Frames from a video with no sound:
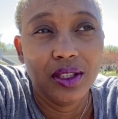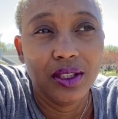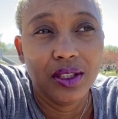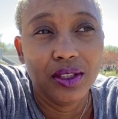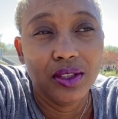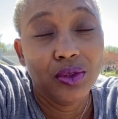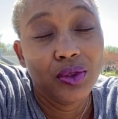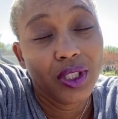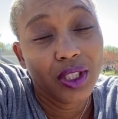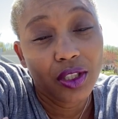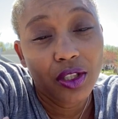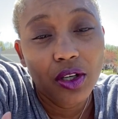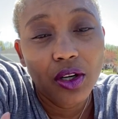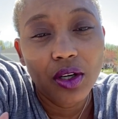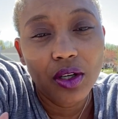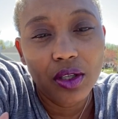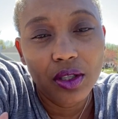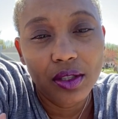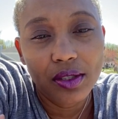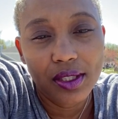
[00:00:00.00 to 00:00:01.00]
you can
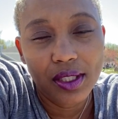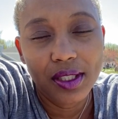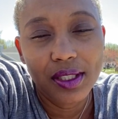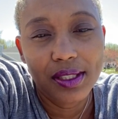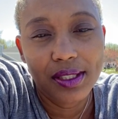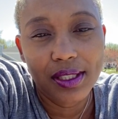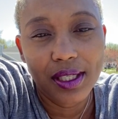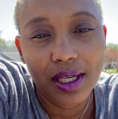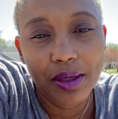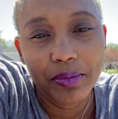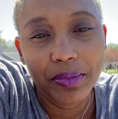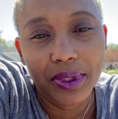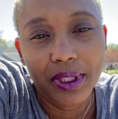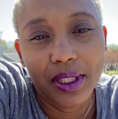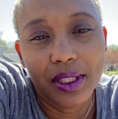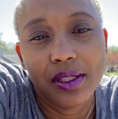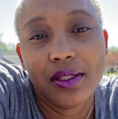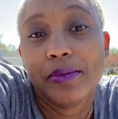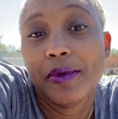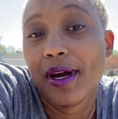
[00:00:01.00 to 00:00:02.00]
call to these
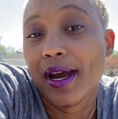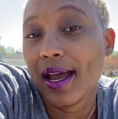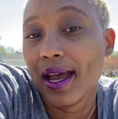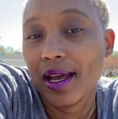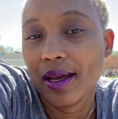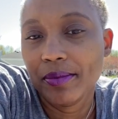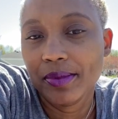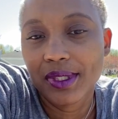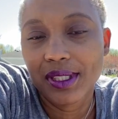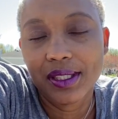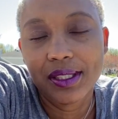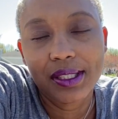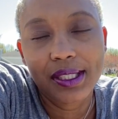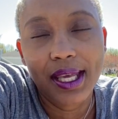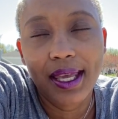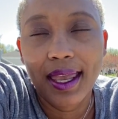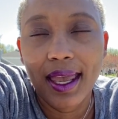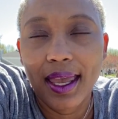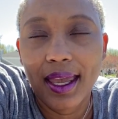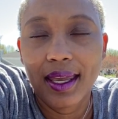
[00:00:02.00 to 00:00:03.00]
companies perhaps and
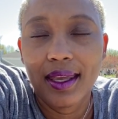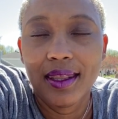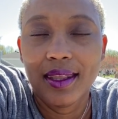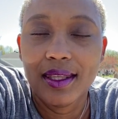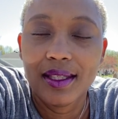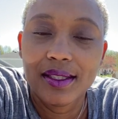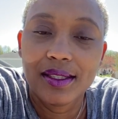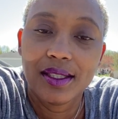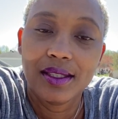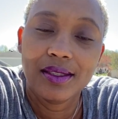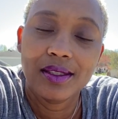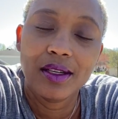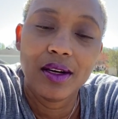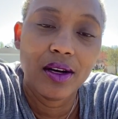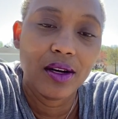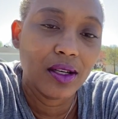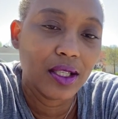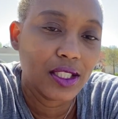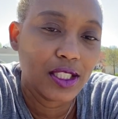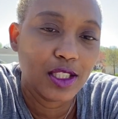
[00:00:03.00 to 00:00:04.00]
say, hey, this is the
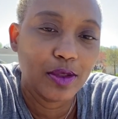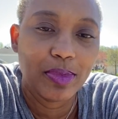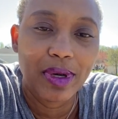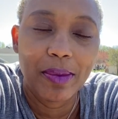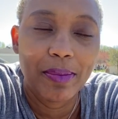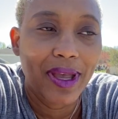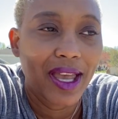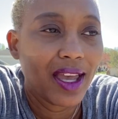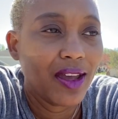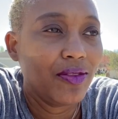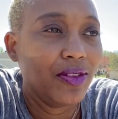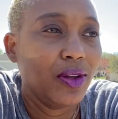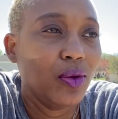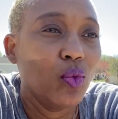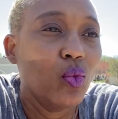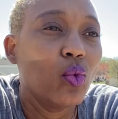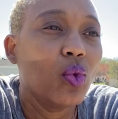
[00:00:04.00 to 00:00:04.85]
hardship I'm having.